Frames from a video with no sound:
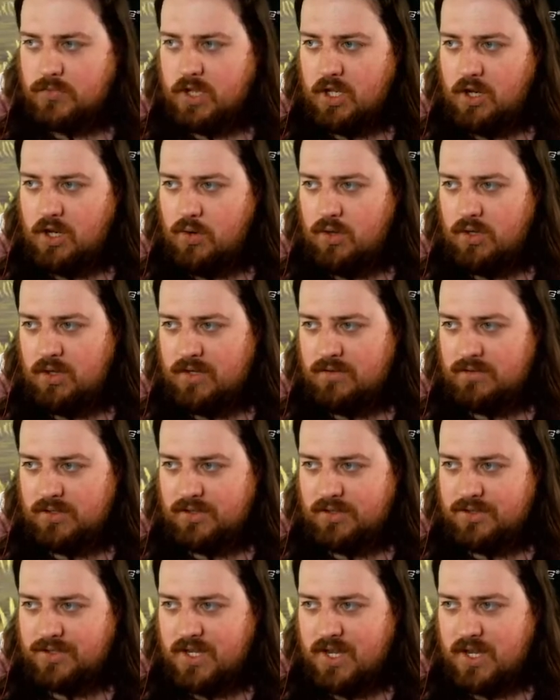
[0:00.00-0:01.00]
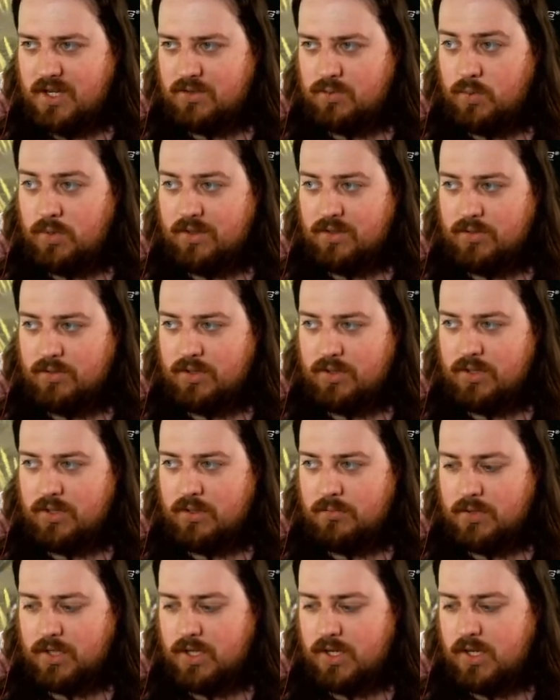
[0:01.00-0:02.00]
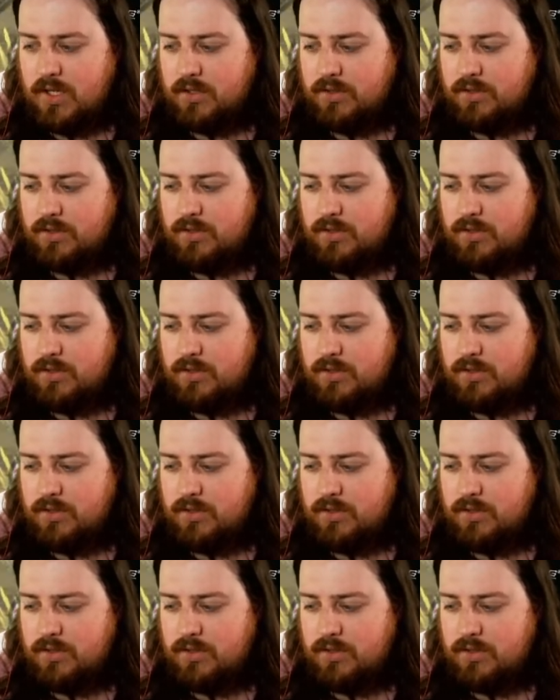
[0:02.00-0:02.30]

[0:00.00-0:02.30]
What level is that? 23. Oh my gosh.